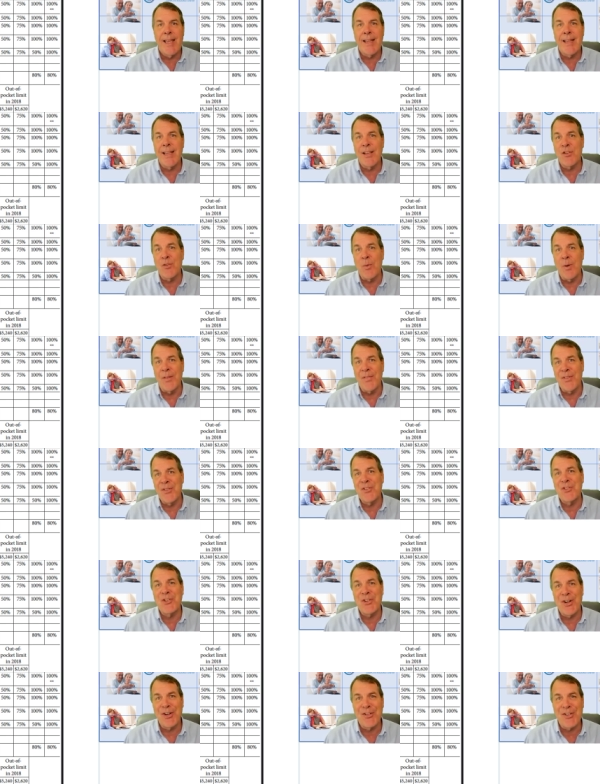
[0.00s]
And guess what? This
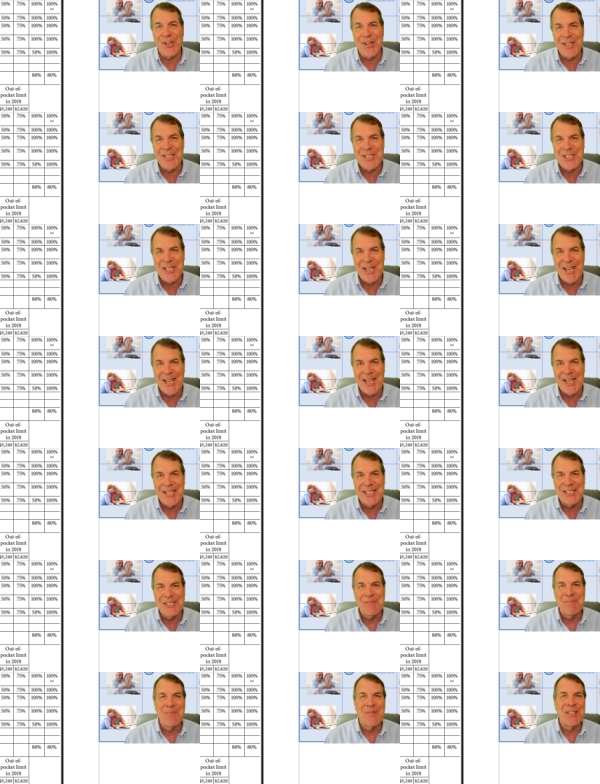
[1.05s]
chart's gonna
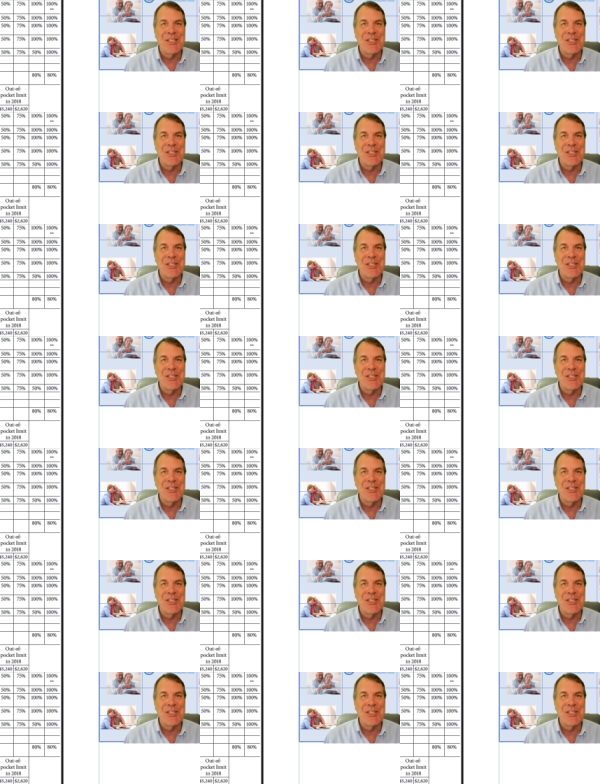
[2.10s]
change